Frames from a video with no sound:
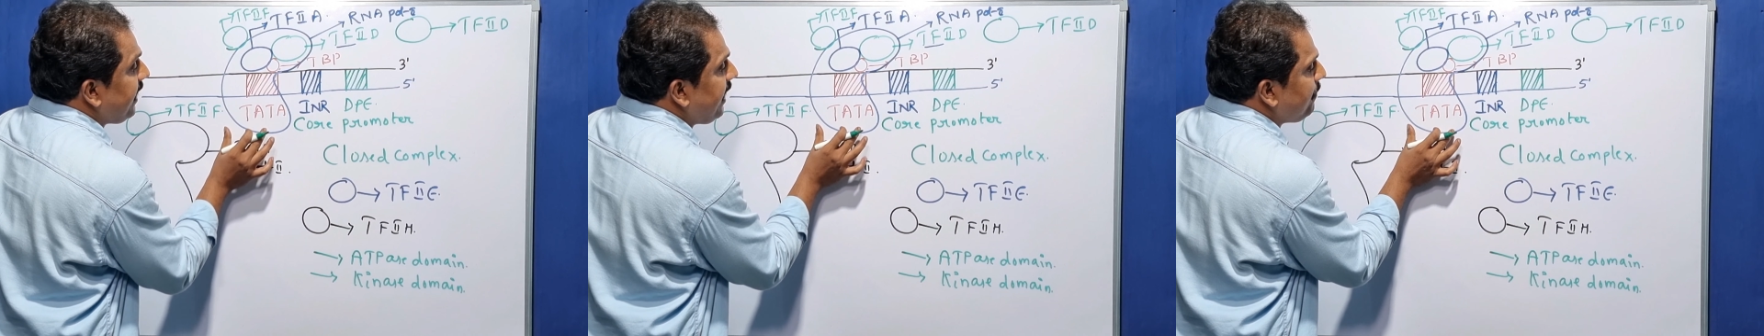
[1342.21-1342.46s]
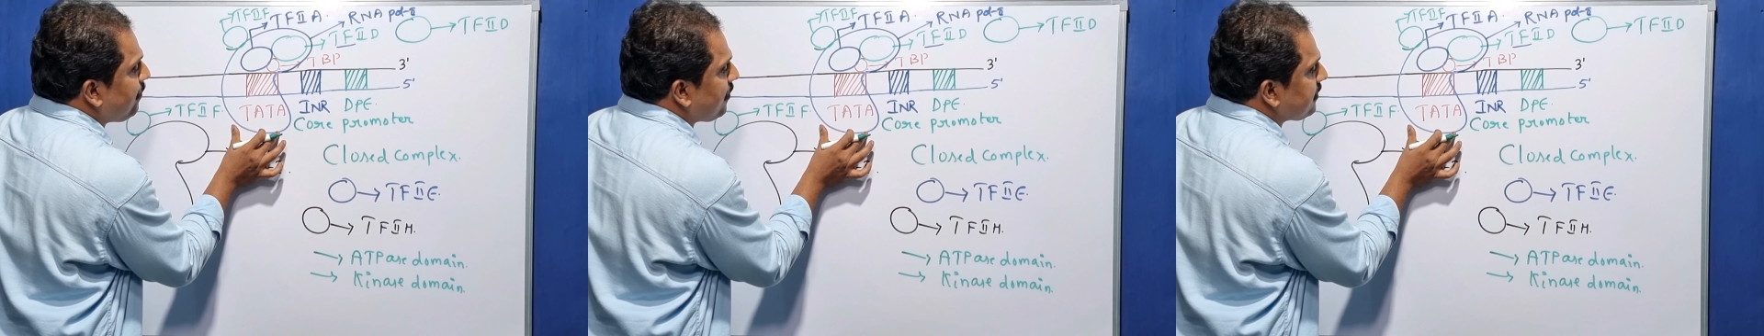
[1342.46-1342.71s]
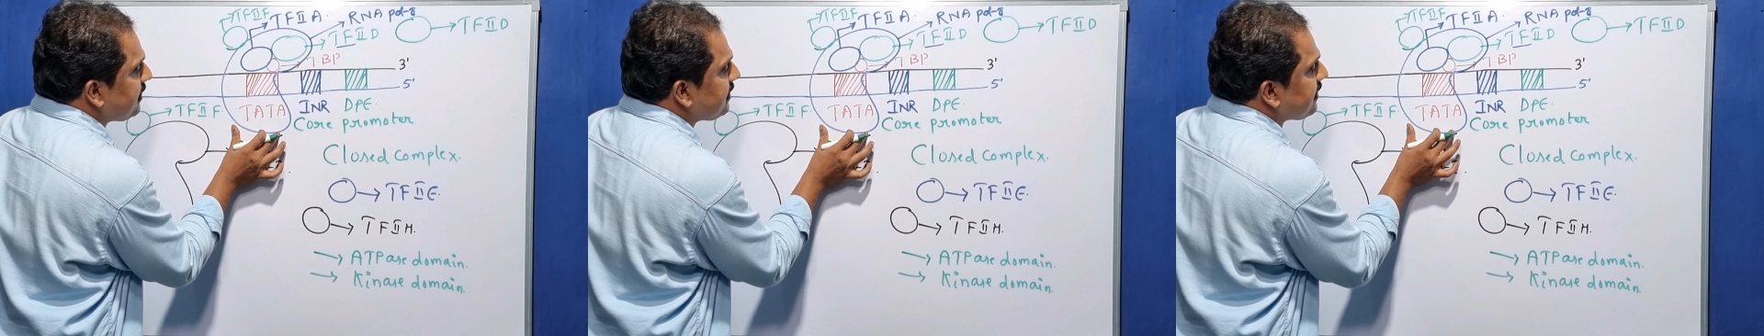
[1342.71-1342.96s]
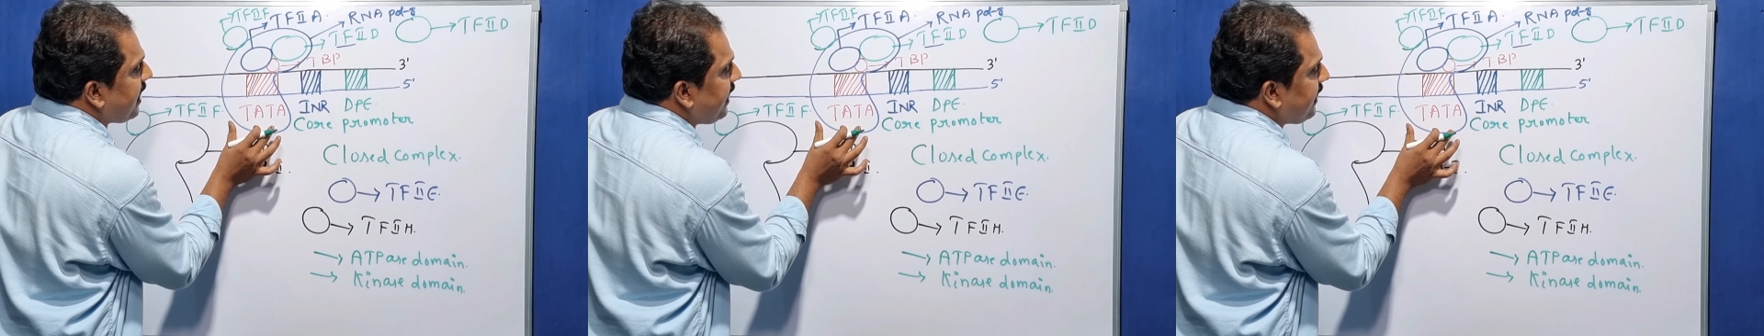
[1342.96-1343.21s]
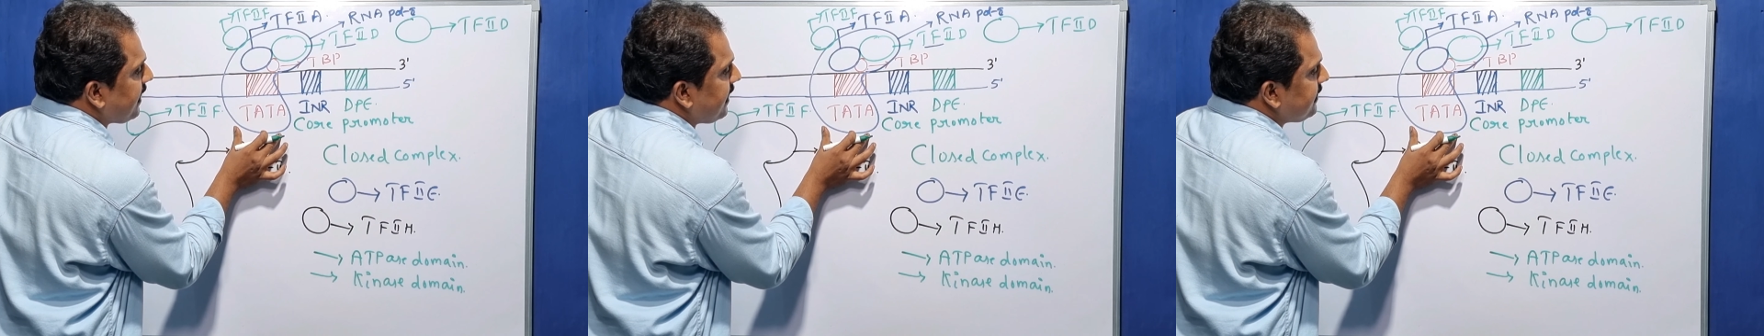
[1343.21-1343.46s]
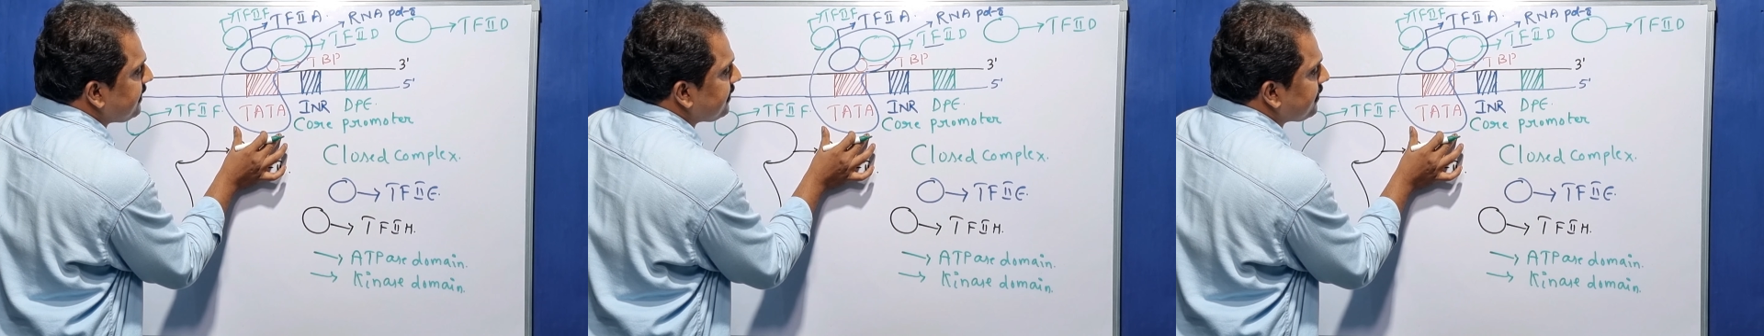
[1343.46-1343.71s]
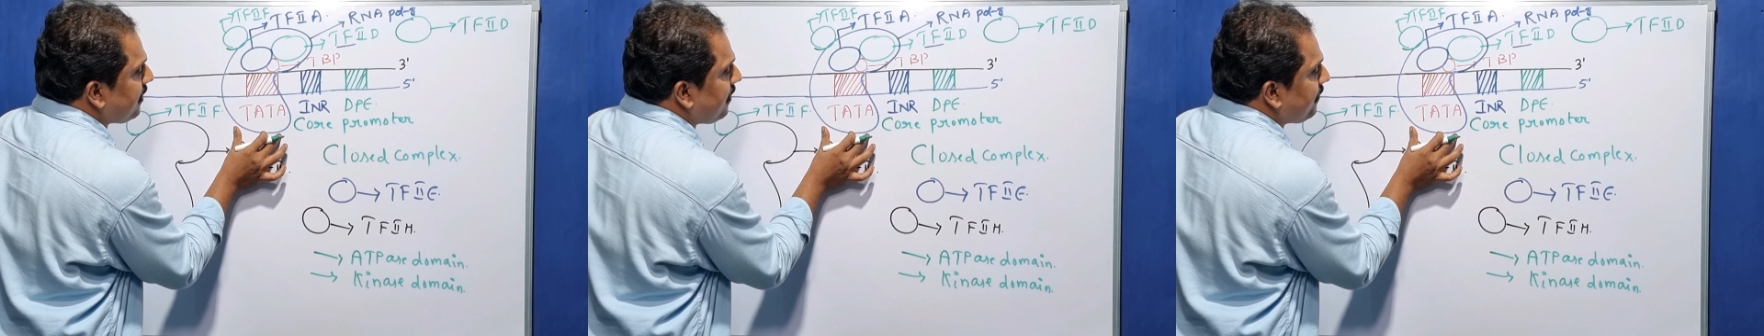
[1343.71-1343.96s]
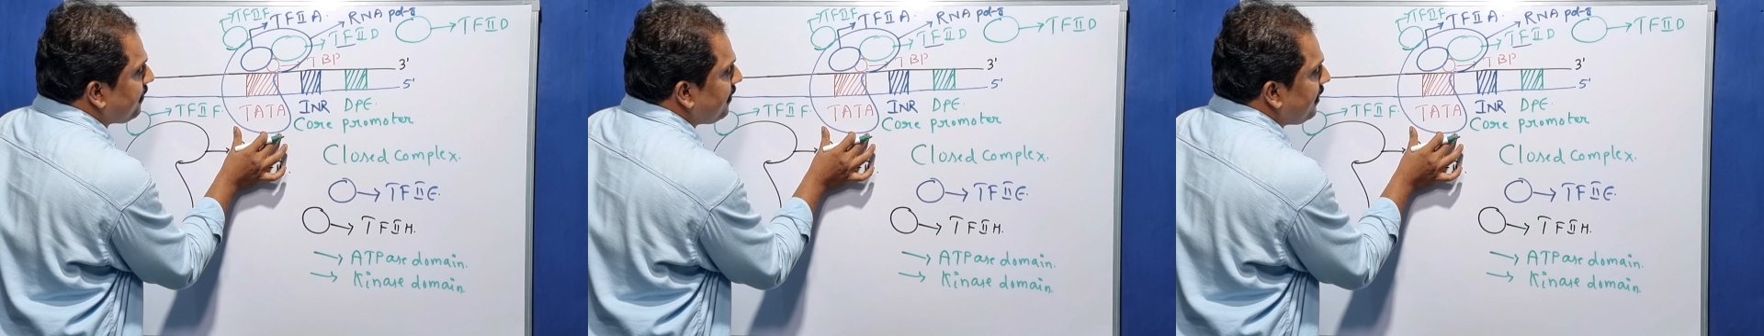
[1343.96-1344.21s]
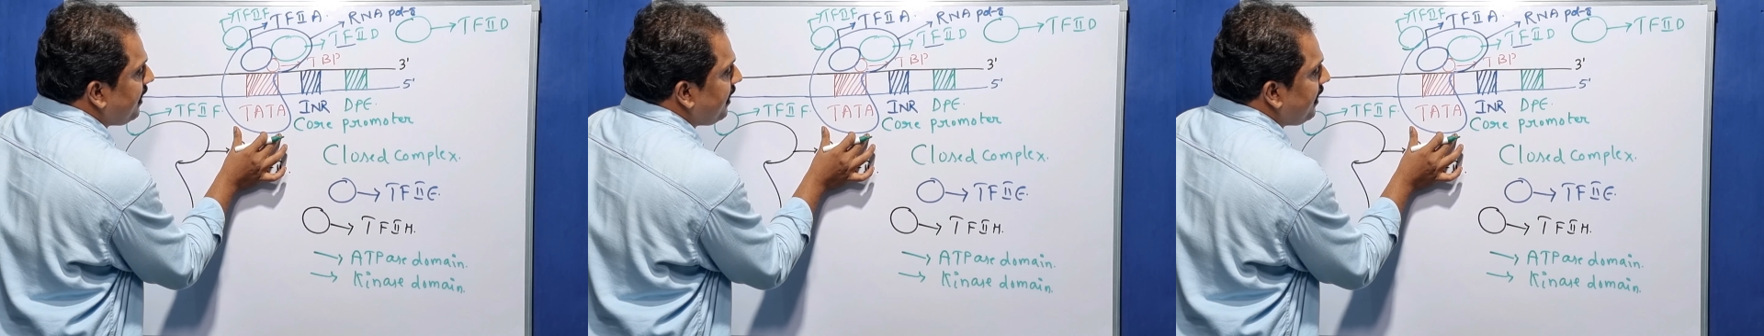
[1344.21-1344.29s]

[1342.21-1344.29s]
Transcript: it possesses or it consists of